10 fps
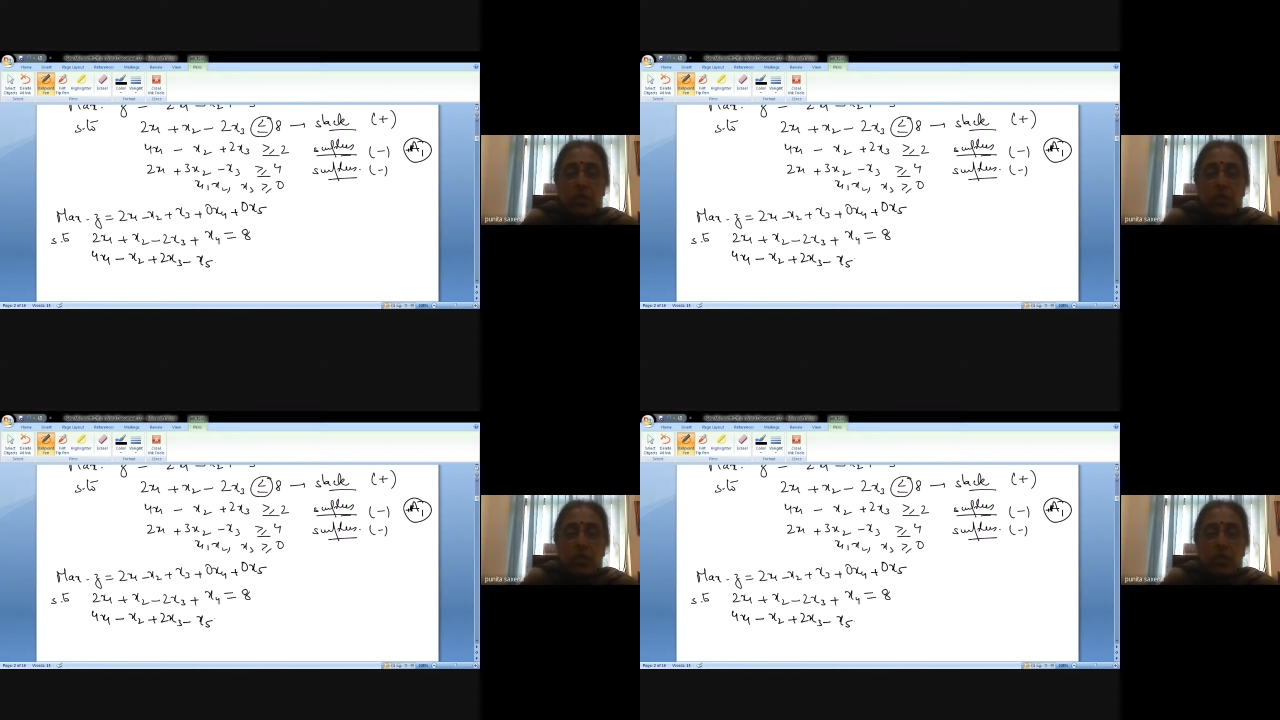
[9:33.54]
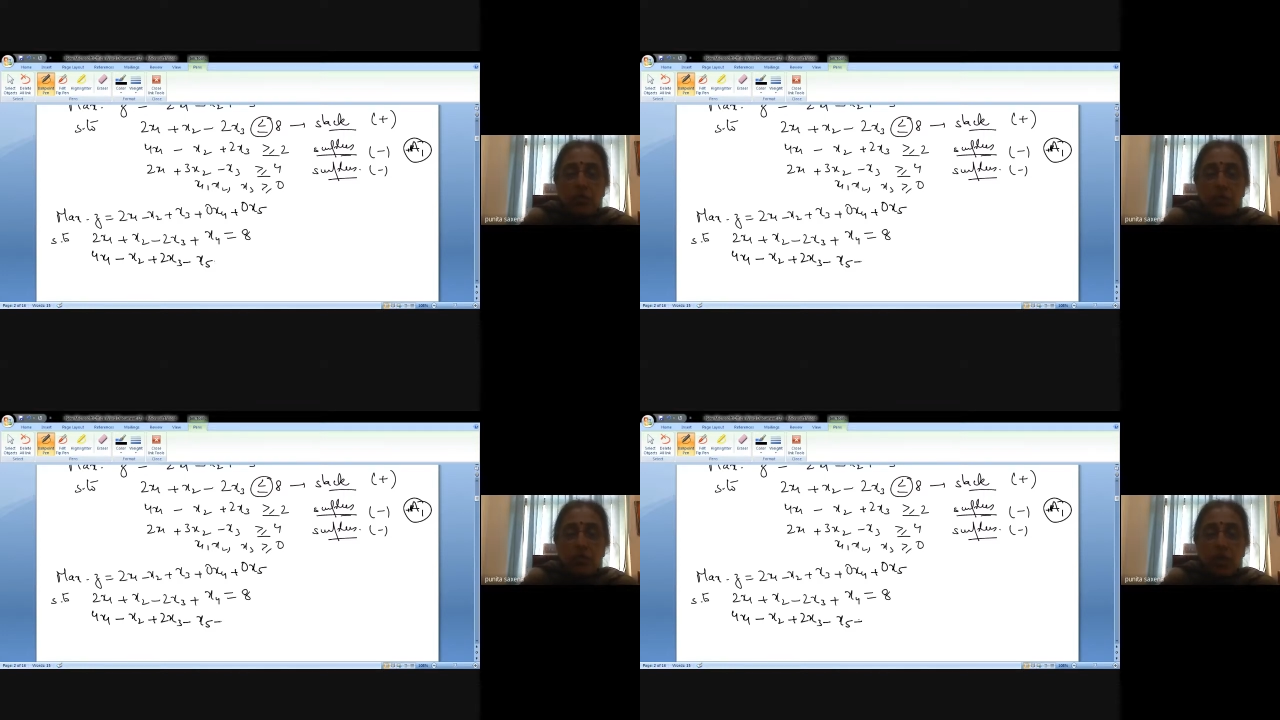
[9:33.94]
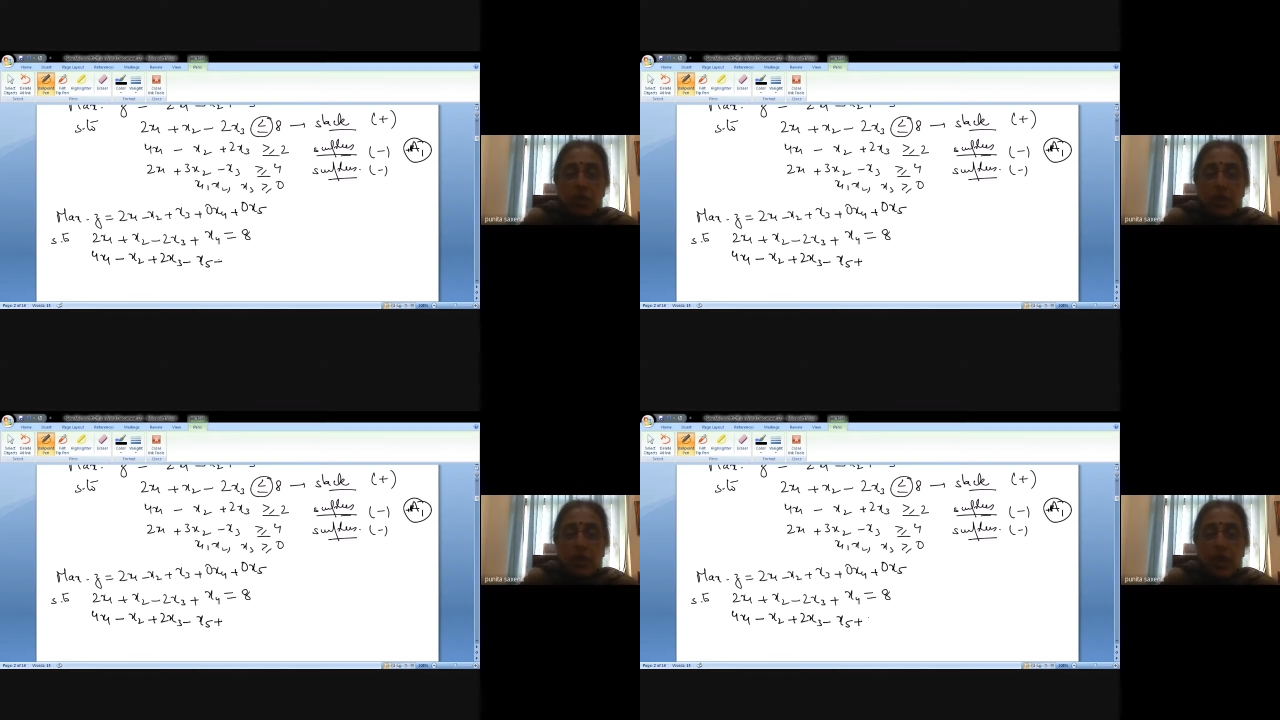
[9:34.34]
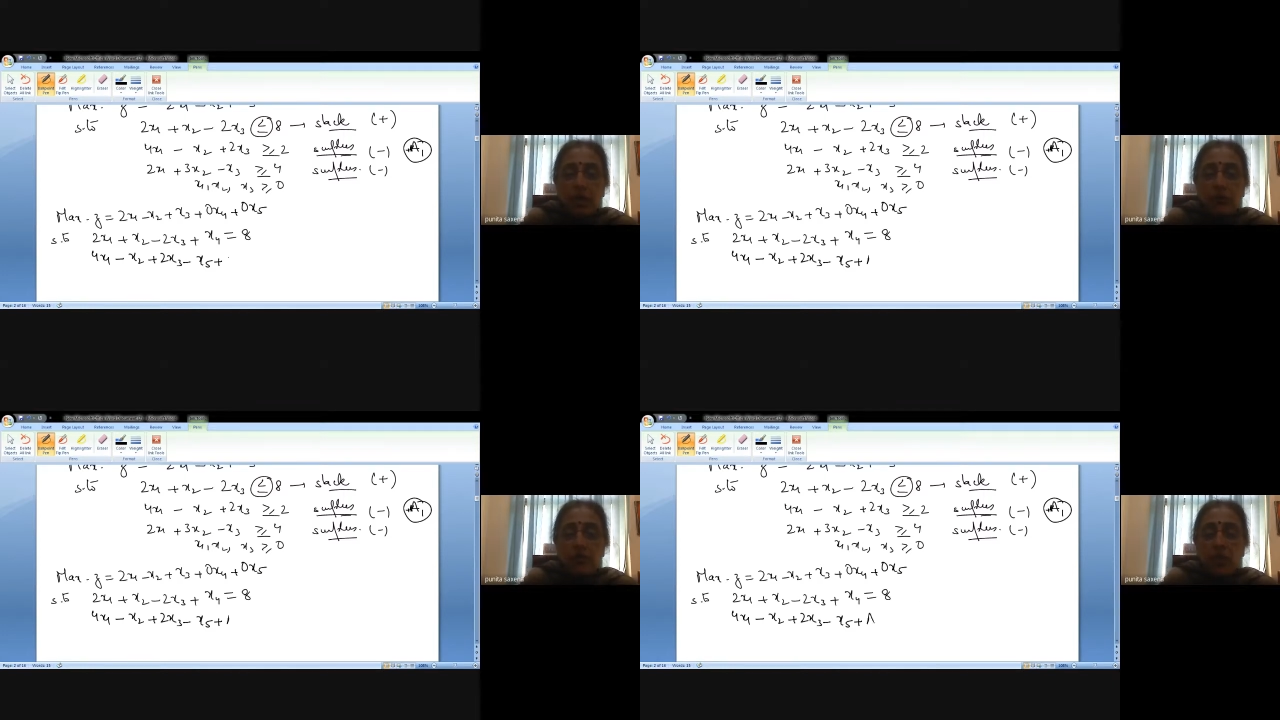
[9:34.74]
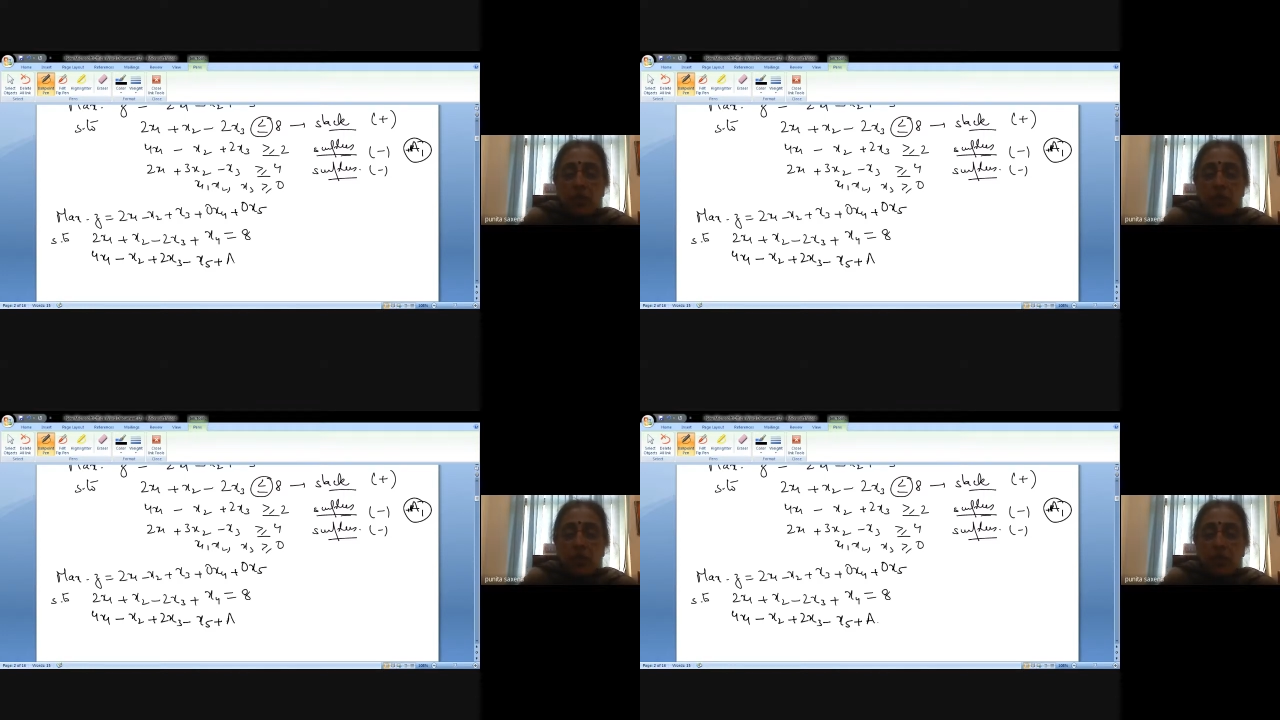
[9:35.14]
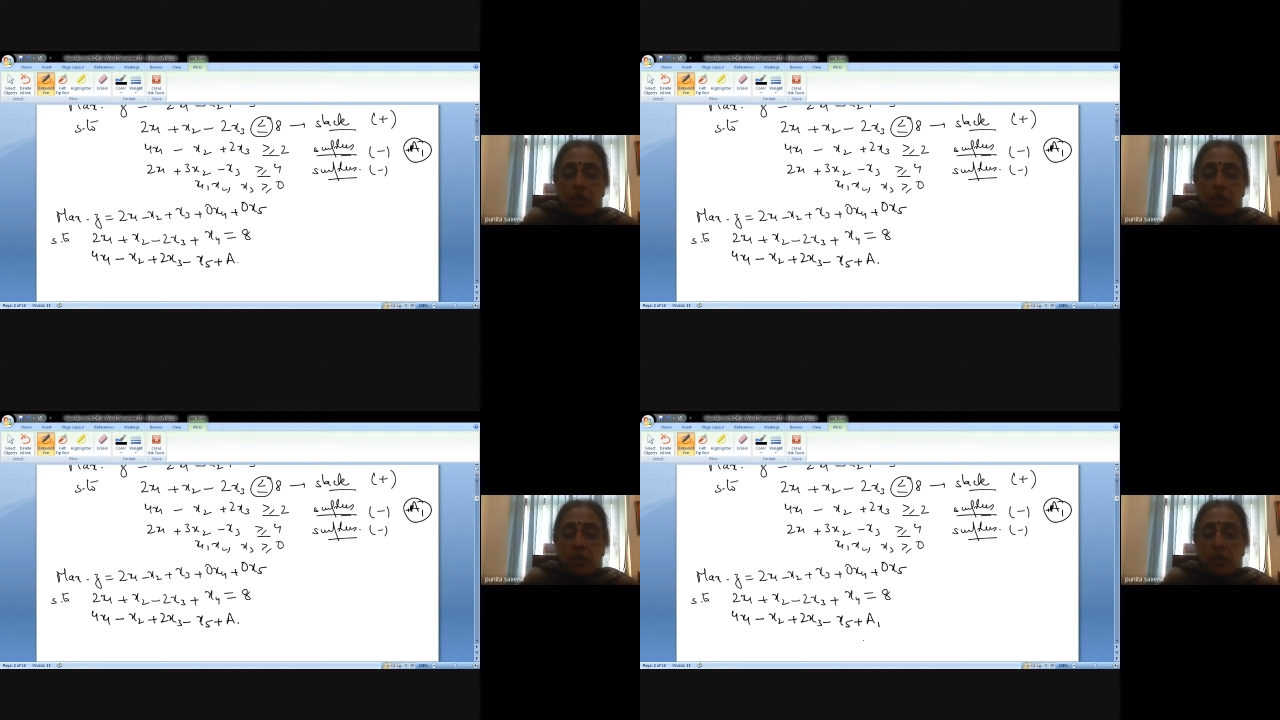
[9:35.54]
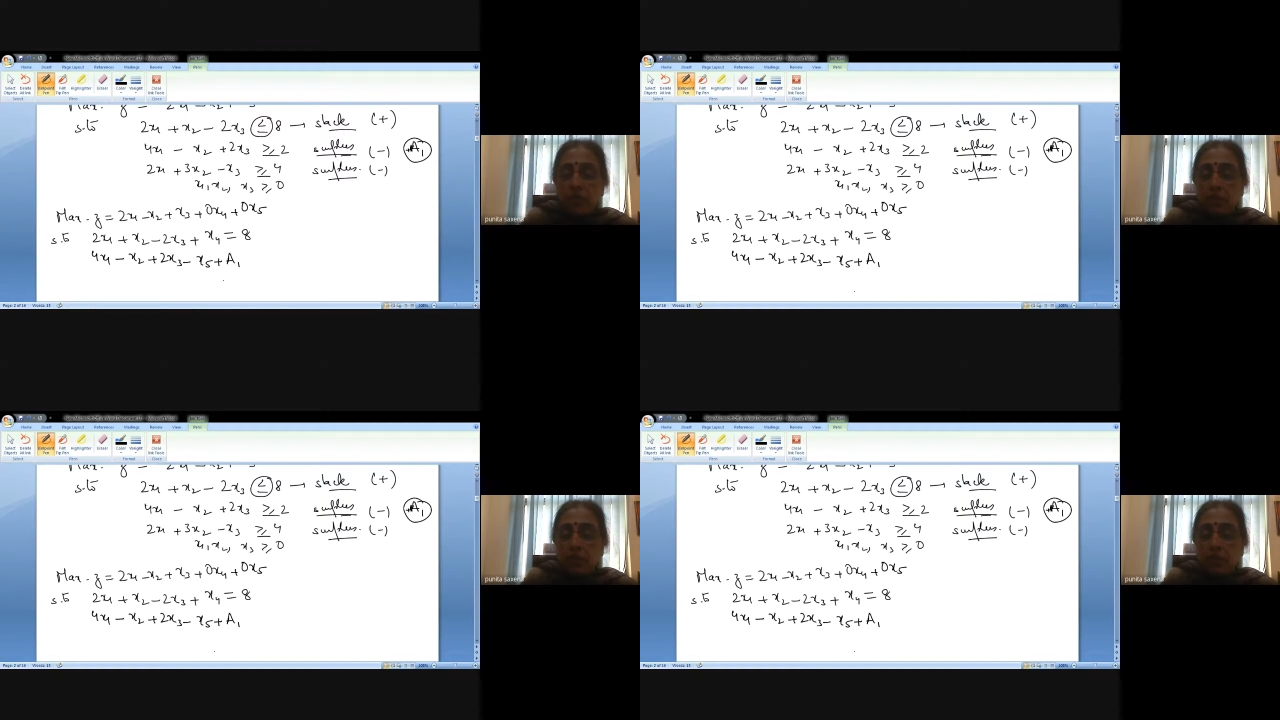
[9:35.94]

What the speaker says: So I'll have a1 here.